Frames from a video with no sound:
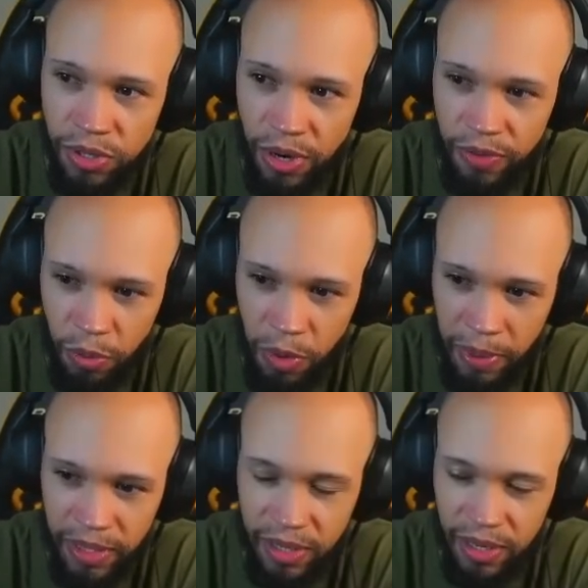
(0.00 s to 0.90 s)
You don't have to worry
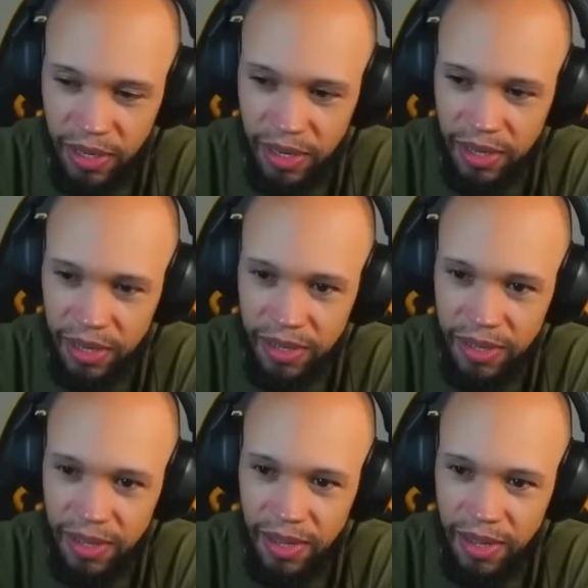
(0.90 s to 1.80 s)
about the
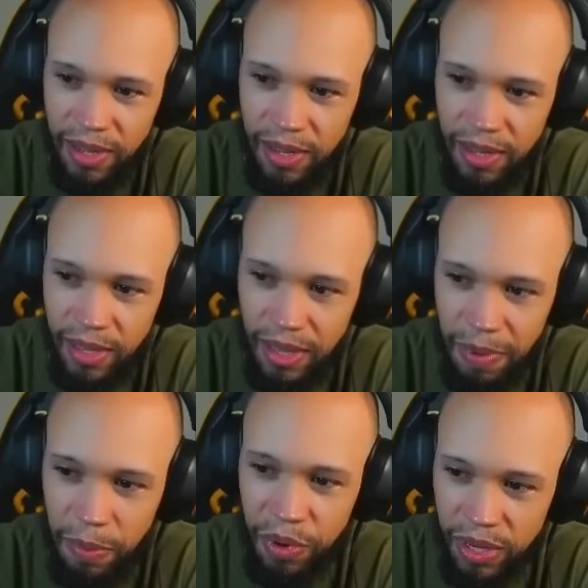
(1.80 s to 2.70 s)

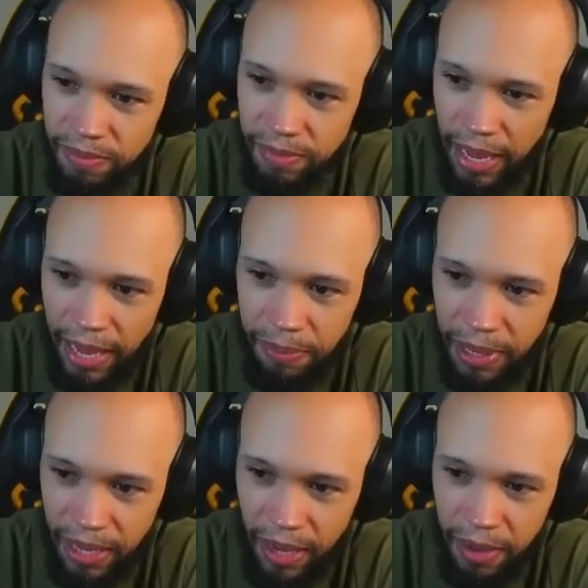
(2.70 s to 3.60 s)
memory at
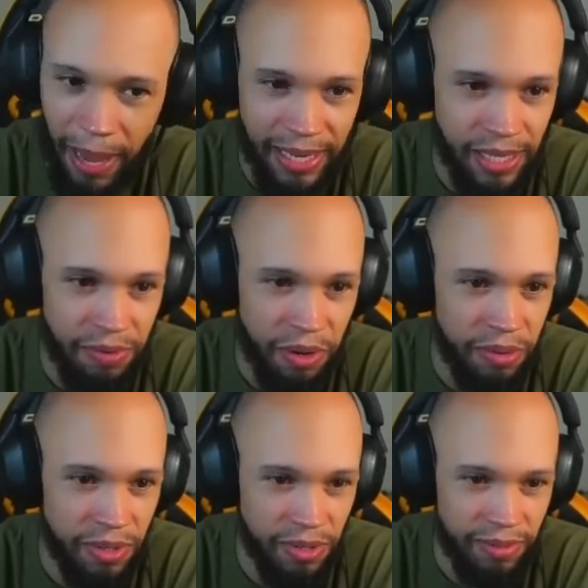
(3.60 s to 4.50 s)
being past 0.
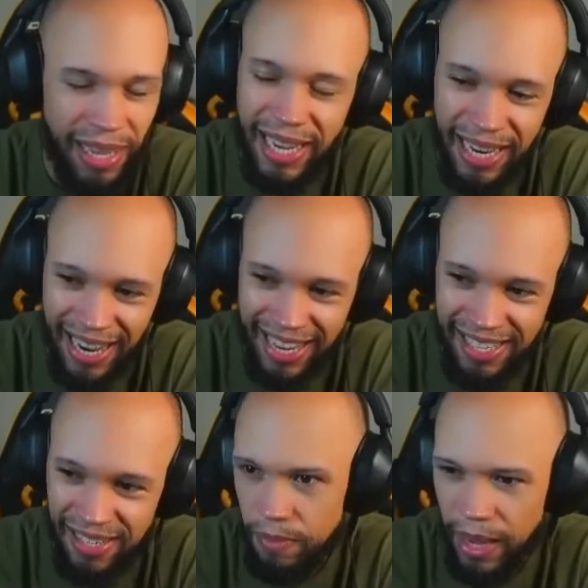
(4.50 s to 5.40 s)
So that's kind of nice.